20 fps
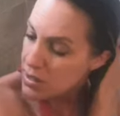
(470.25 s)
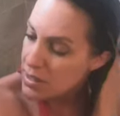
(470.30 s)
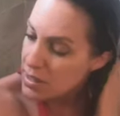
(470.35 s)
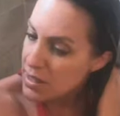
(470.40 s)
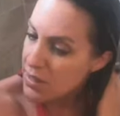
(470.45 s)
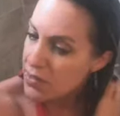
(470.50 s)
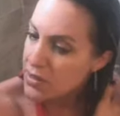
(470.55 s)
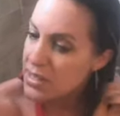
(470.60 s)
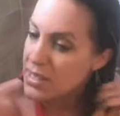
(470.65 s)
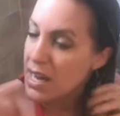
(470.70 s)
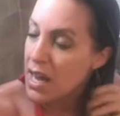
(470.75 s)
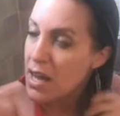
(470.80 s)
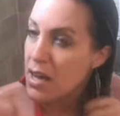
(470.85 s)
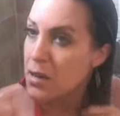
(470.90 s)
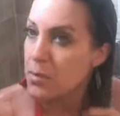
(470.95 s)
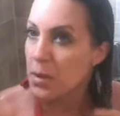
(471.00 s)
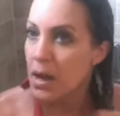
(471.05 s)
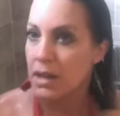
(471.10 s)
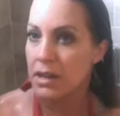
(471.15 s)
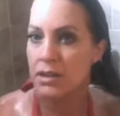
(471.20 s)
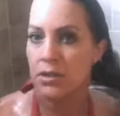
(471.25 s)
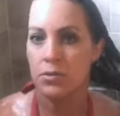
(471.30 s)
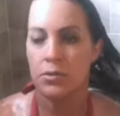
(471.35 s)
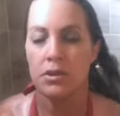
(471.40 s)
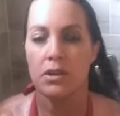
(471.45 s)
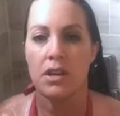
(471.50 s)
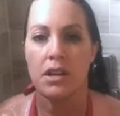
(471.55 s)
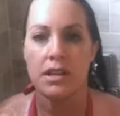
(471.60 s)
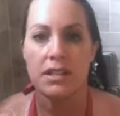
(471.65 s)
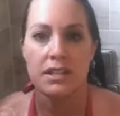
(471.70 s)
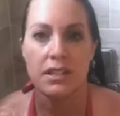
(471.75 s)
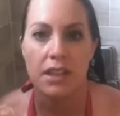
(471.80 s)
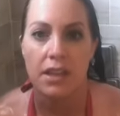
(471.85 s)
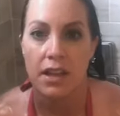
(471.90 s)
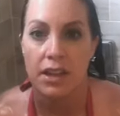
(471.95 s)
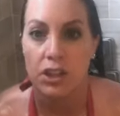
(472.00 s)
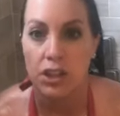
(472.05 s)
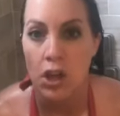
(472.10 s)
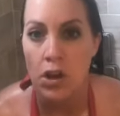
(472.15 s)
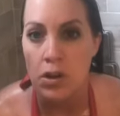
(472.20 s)
And at the time, I didn't realize that
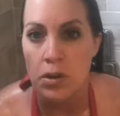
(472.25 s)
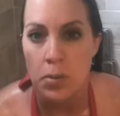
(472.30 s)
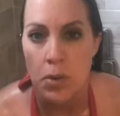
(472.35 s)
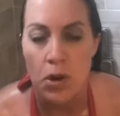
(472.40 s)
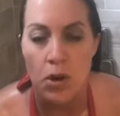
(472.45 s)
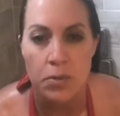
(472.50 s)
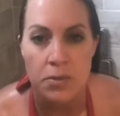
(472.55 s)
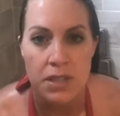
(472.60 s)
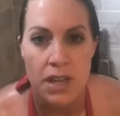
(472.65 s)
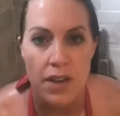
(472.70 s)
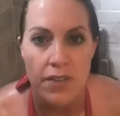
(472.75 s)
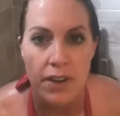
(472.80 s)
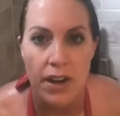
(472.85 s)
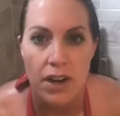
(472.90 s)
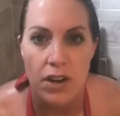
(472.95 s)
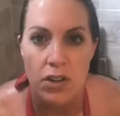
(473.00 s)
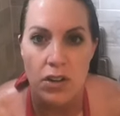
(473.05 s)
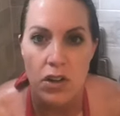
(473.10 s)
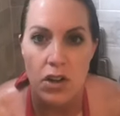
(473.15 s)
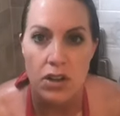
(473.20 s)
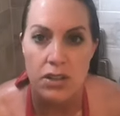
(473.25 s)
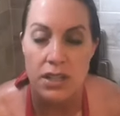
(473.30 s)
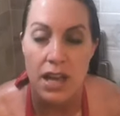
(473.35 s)
like young moms have hair loss.